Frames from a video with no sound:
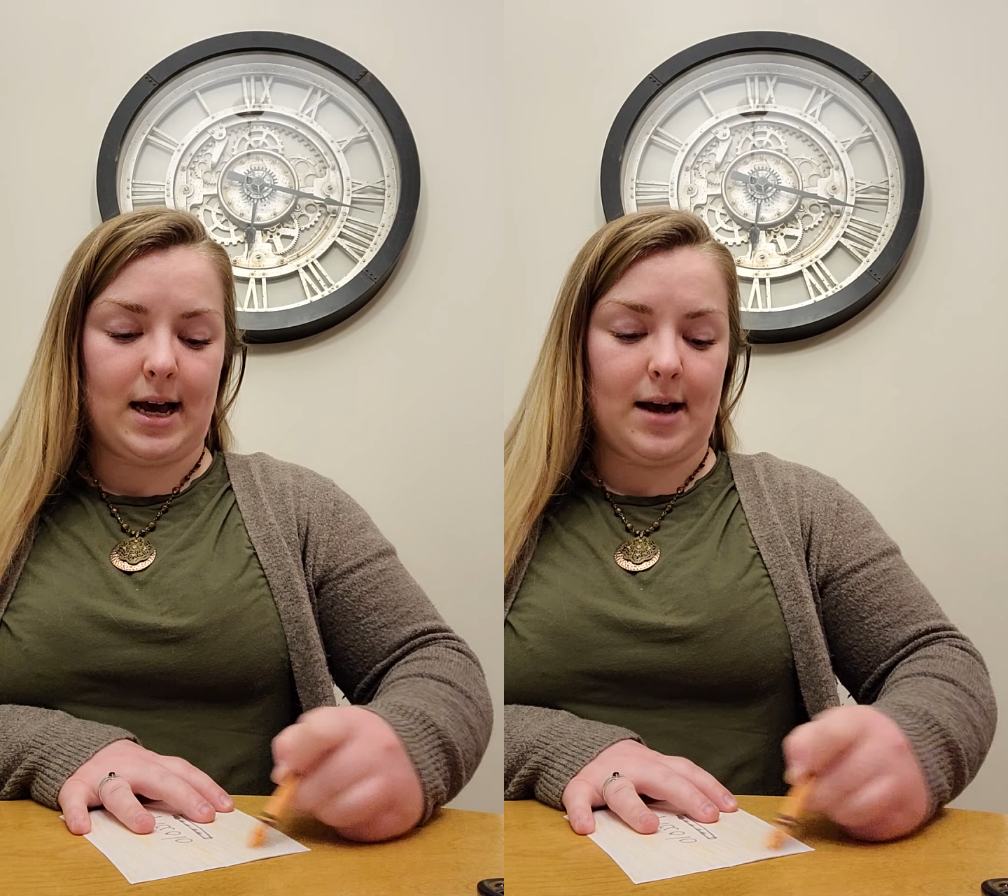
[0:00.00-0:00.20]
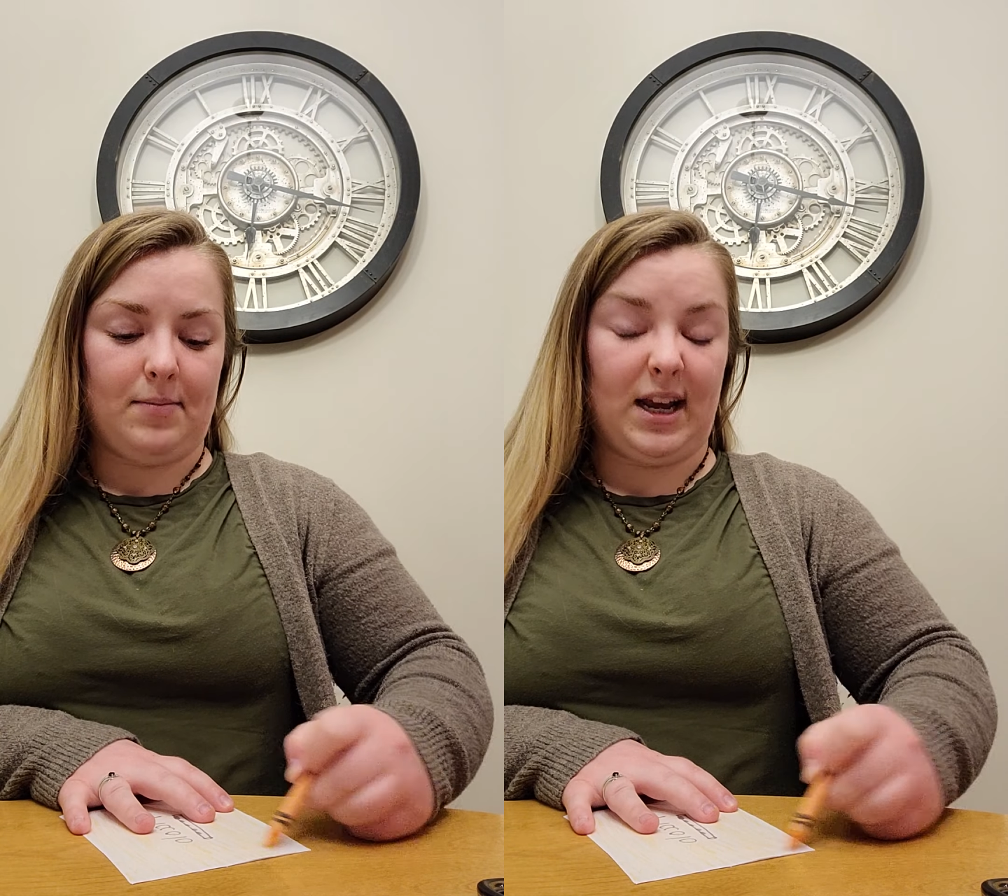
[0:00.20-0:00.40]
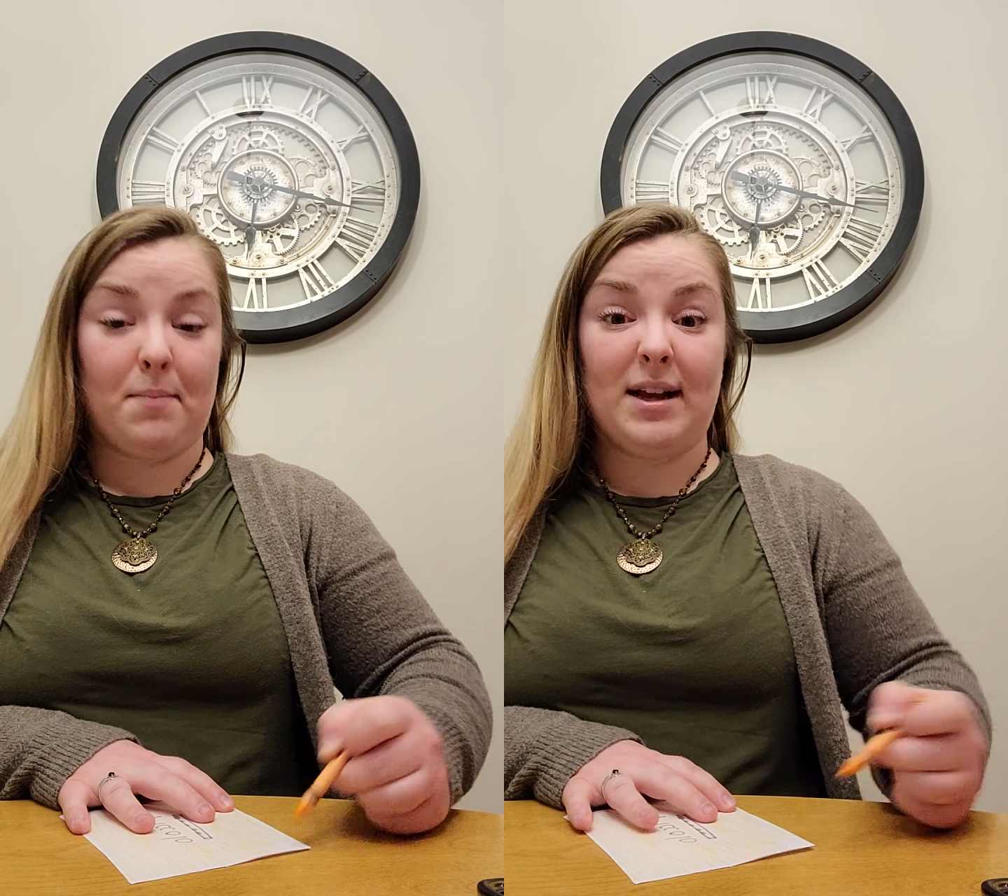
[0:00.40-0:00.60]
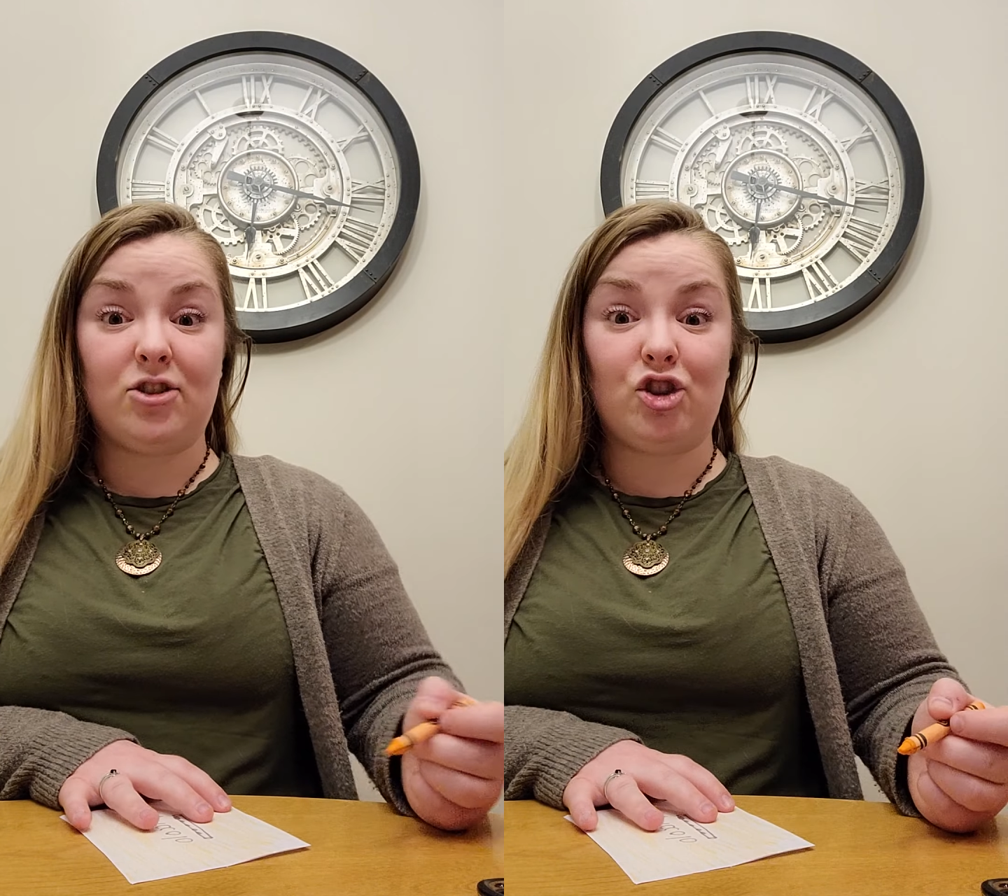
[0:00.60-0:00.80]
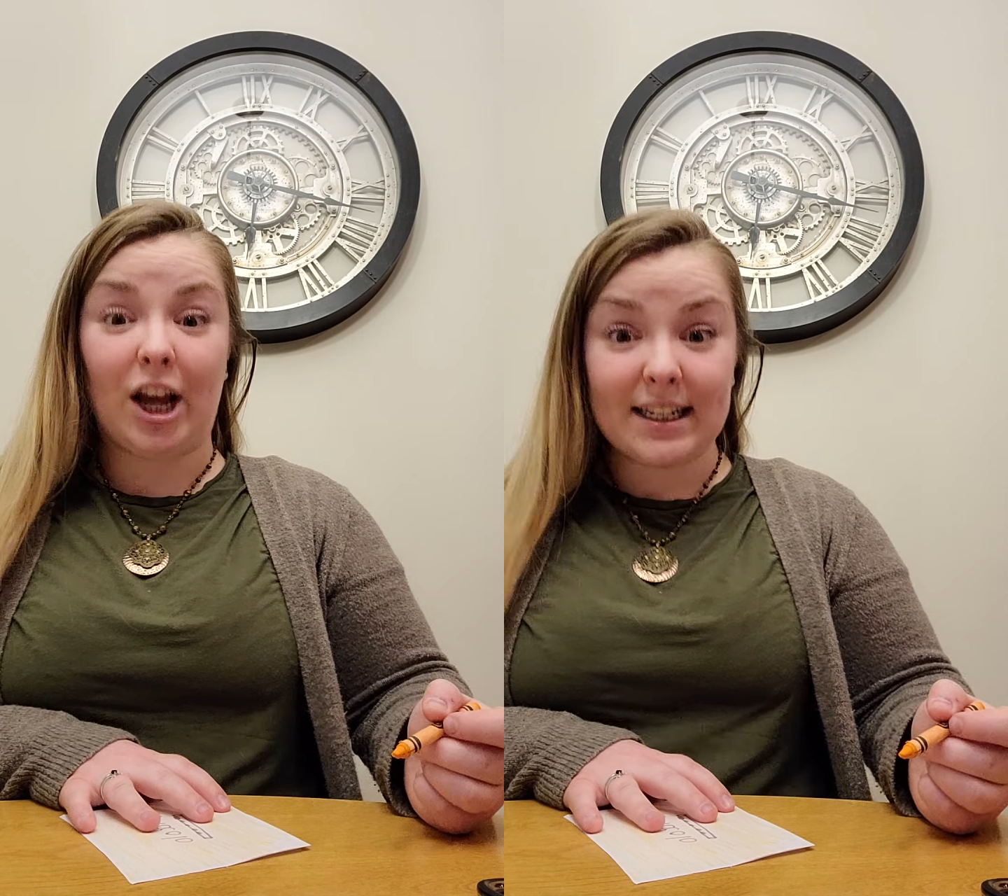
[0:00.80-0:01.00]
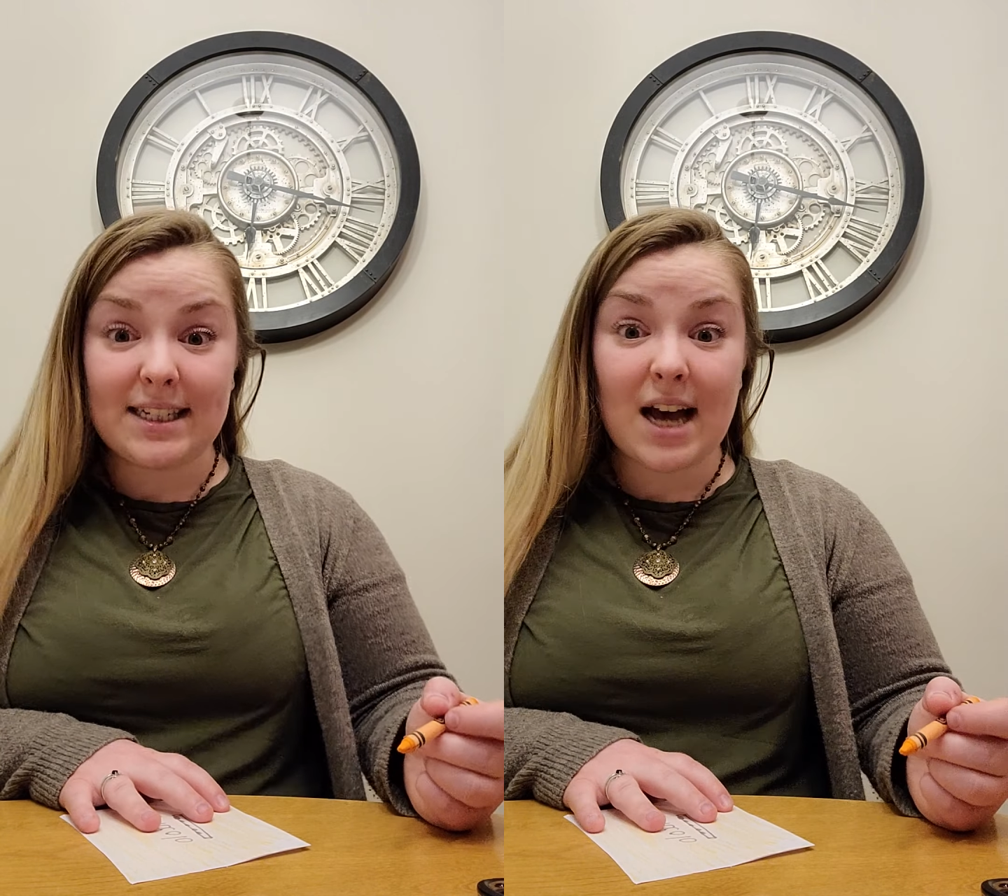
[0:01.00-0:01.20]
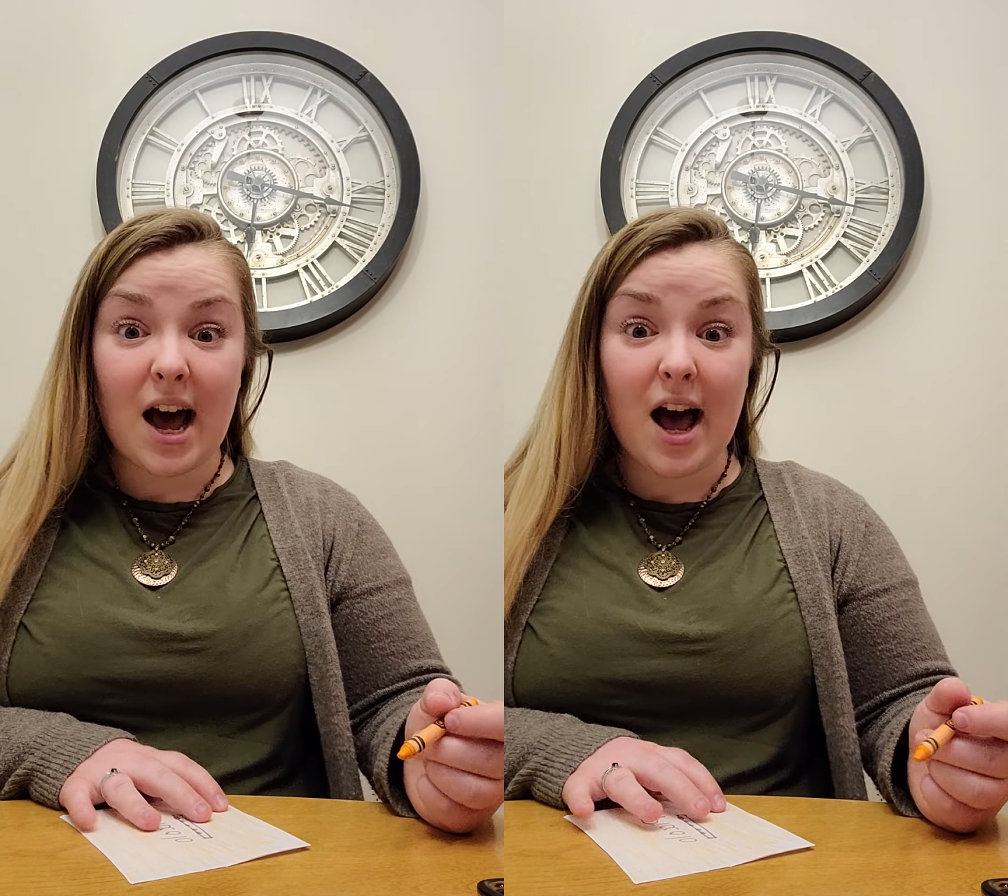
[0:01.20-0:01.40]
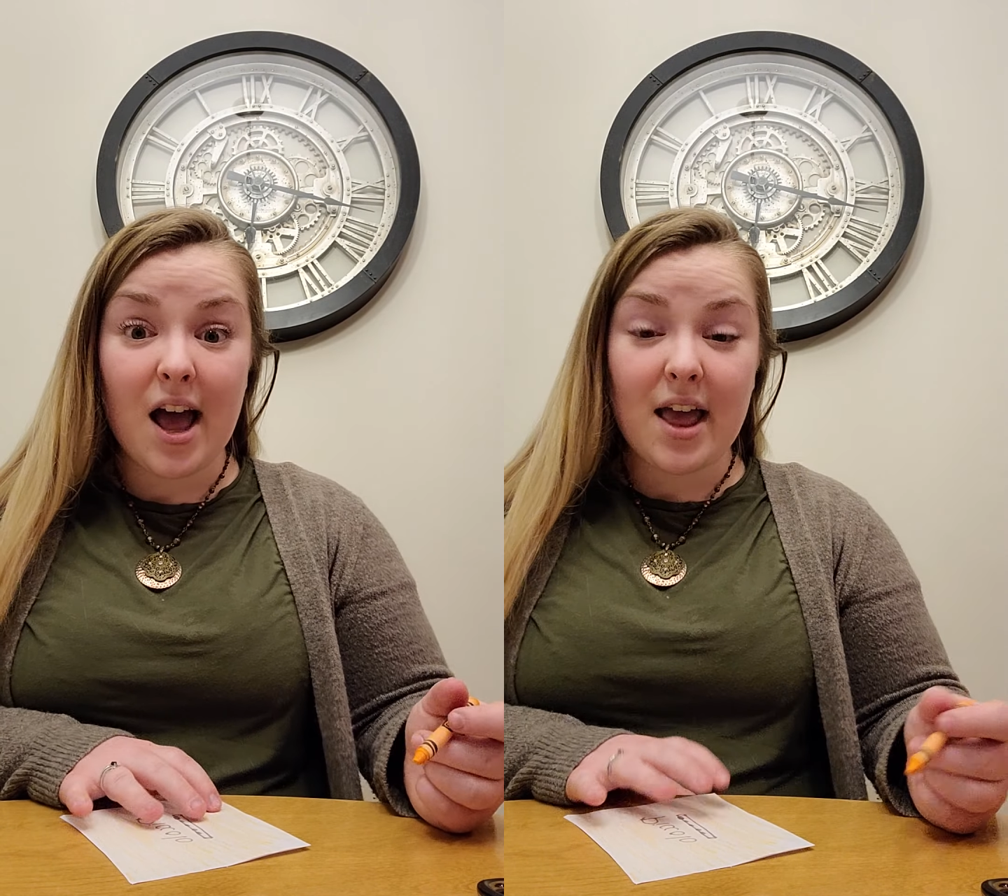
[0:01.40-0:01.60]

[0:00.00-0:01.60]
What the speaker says: a magenta,